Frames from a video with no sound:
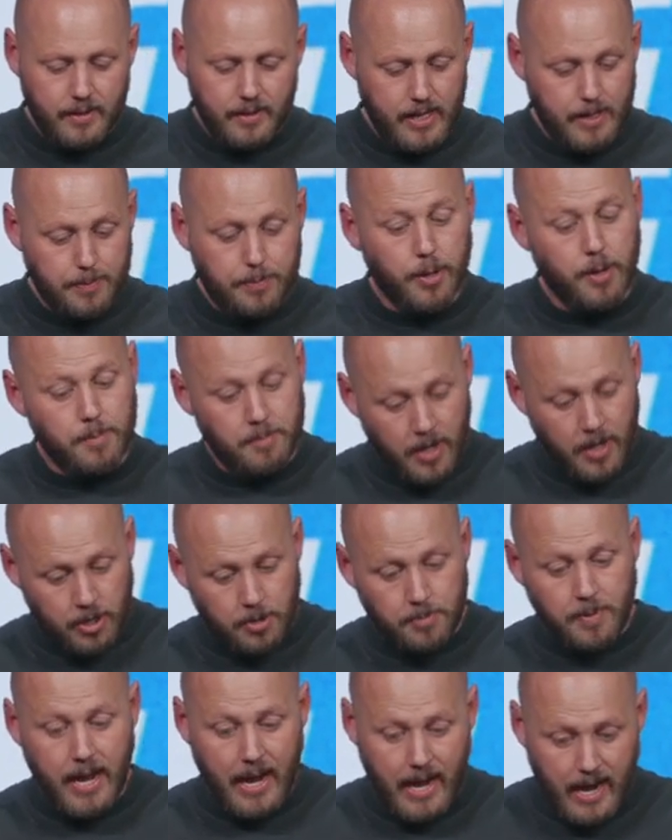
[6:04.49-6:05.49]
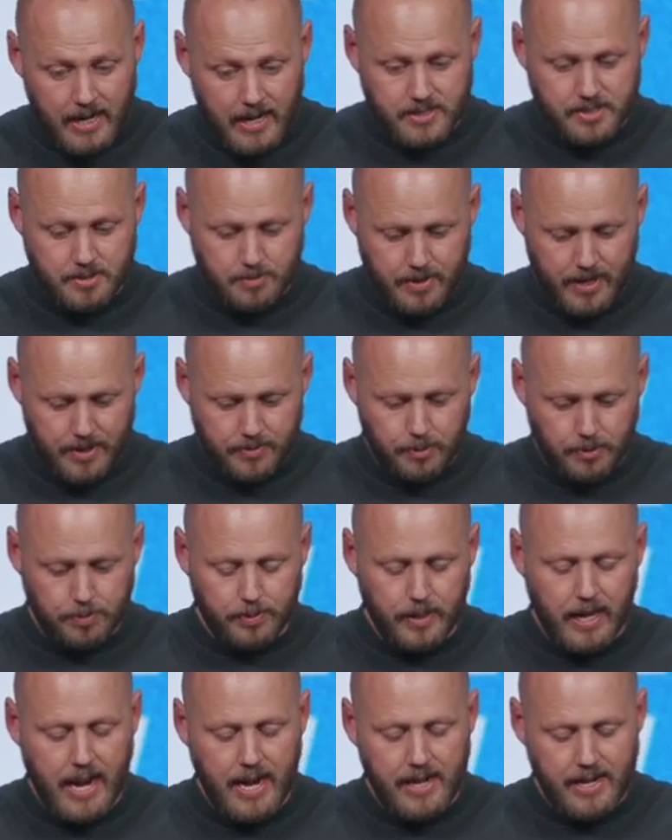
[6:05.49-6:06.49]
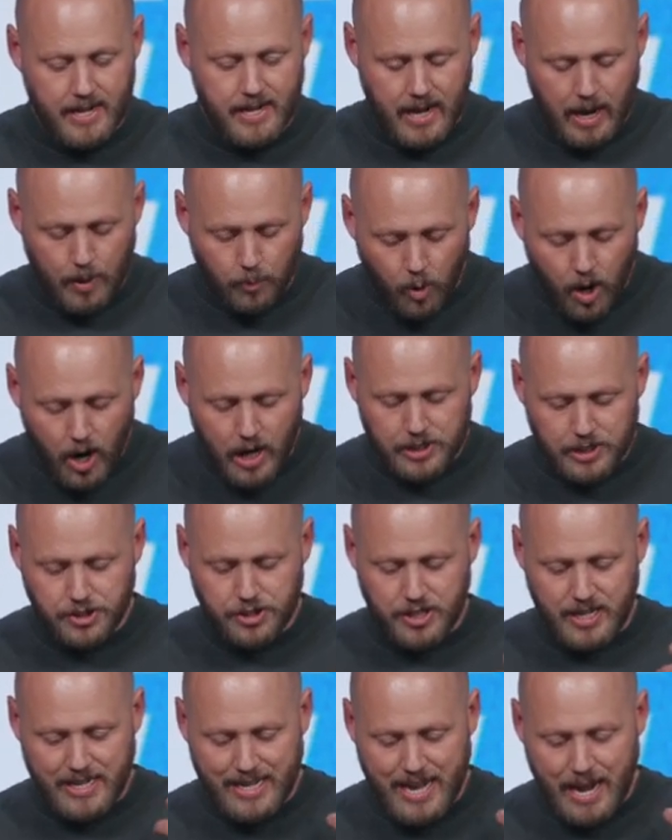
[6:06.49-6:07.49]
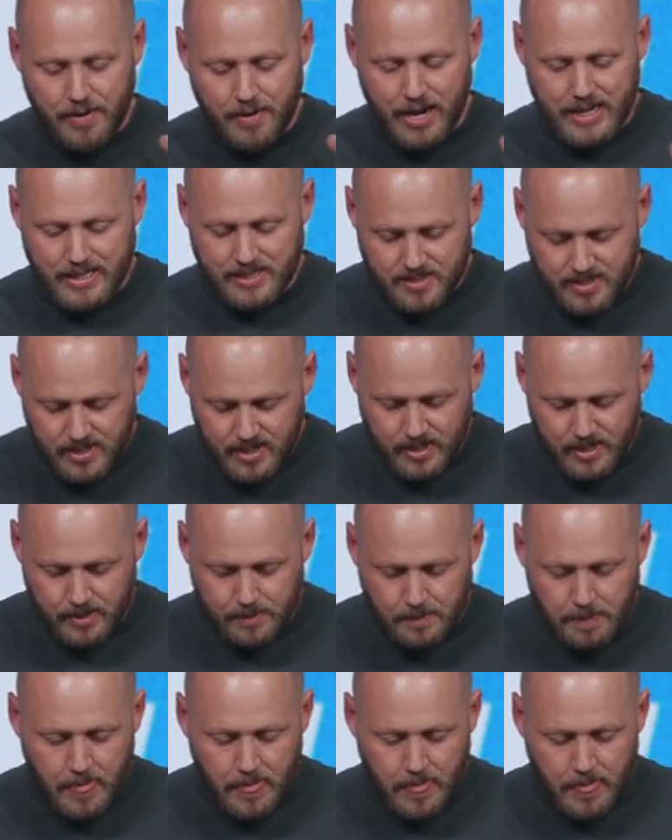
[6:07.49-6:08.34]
He put mud on my eyes, the man replied, and I washed, and now I see.